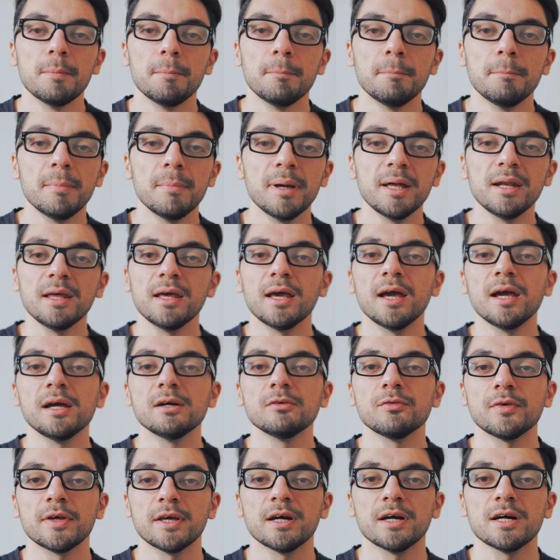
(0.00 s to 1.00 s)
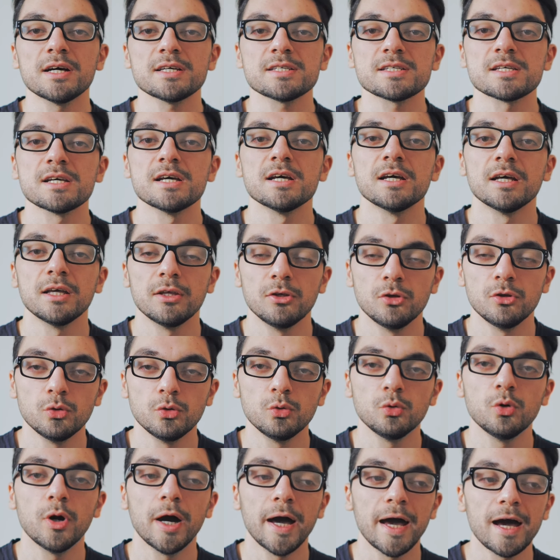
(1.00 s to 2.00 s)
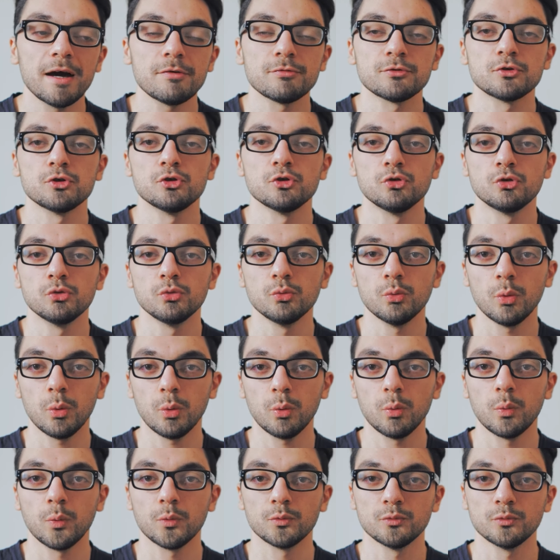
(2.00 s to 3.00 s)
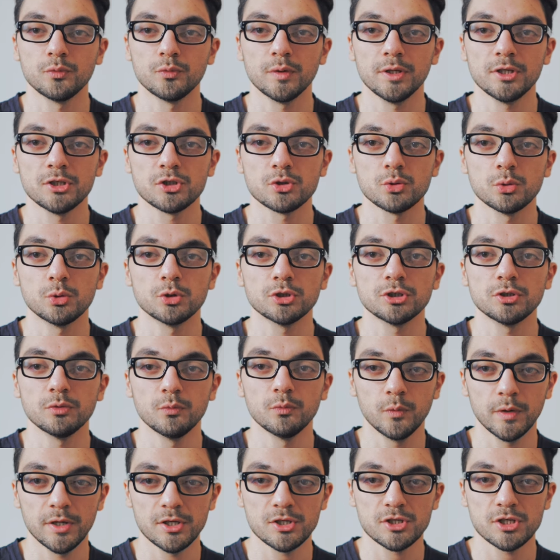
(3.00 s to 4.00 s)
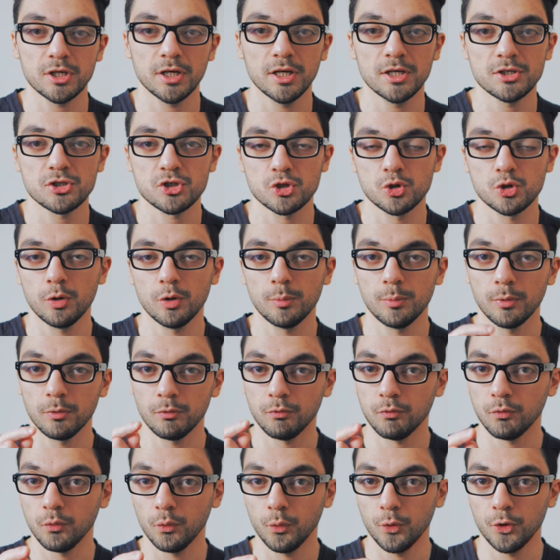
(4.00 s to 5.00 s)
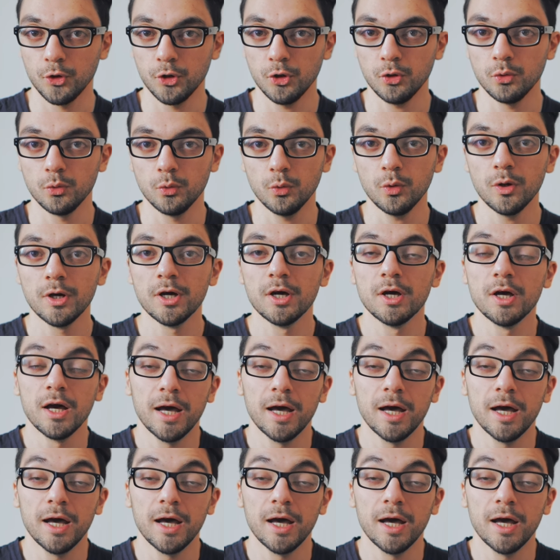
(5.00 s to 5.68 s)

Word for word: many areas you have to do own research which is suitable for you